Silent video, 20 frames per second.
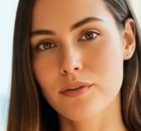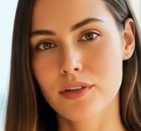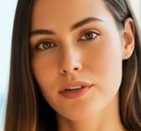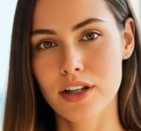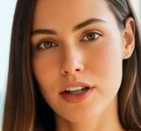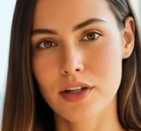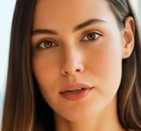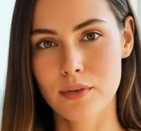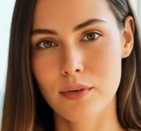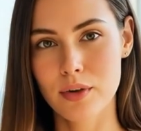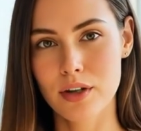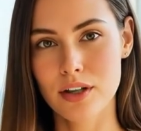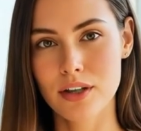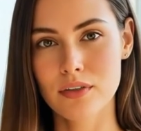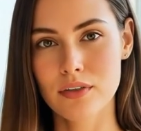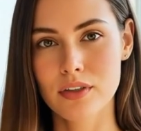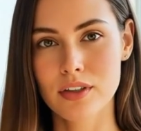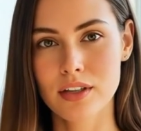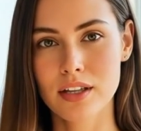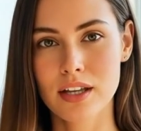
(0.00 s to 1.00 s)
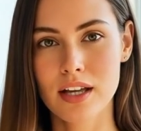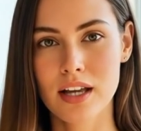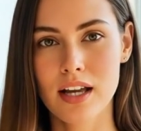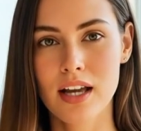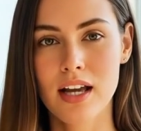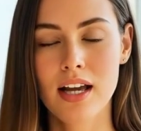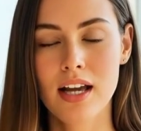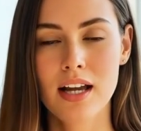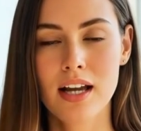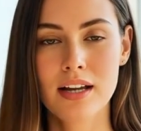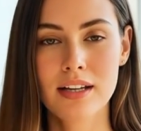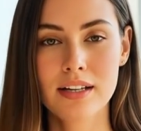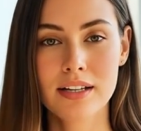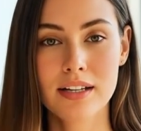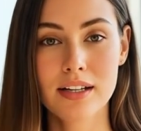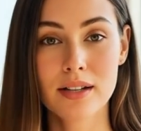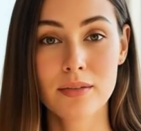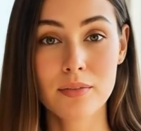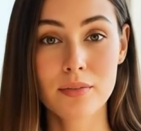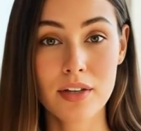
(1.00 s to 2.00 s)
she said casually, as
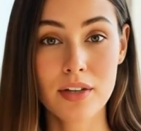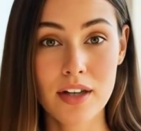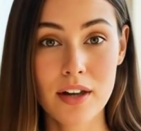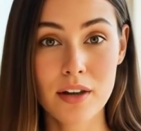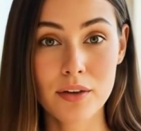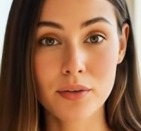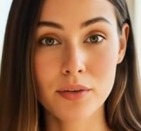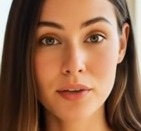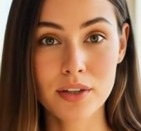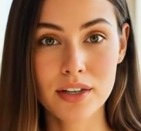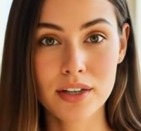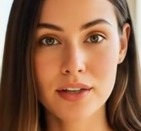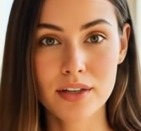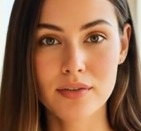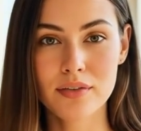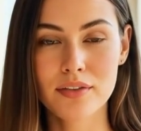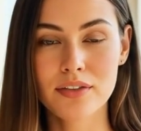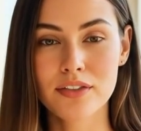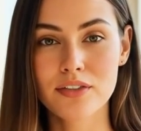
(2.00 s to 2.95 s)
though detonating a bomb.